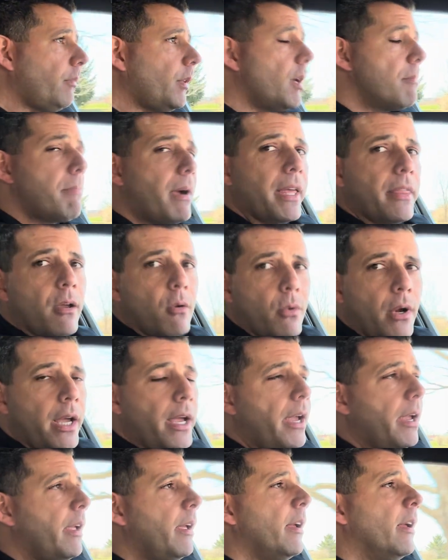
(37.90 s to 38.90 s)
By the
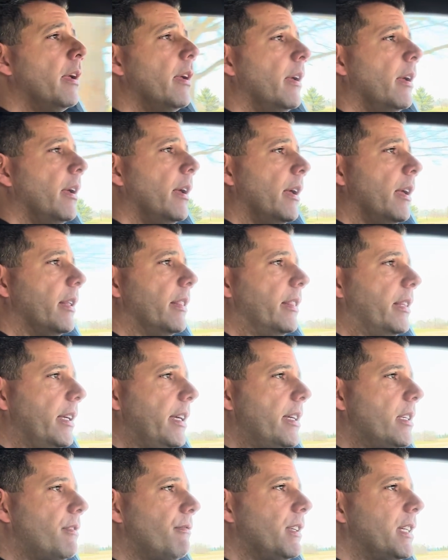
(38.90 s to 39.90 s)
way,
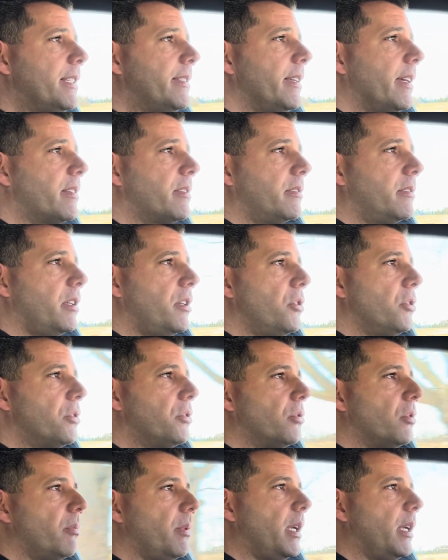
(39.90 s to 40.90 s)
this V60 used
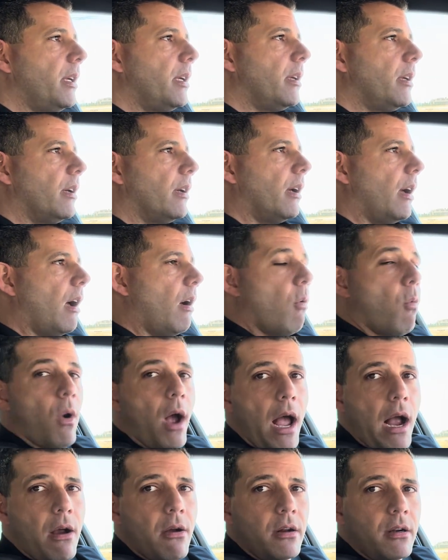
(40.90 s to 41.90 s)
to be a
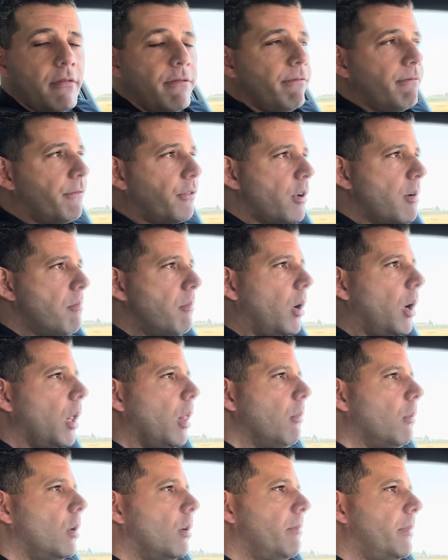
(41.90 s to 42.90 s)
wagon from Volvo,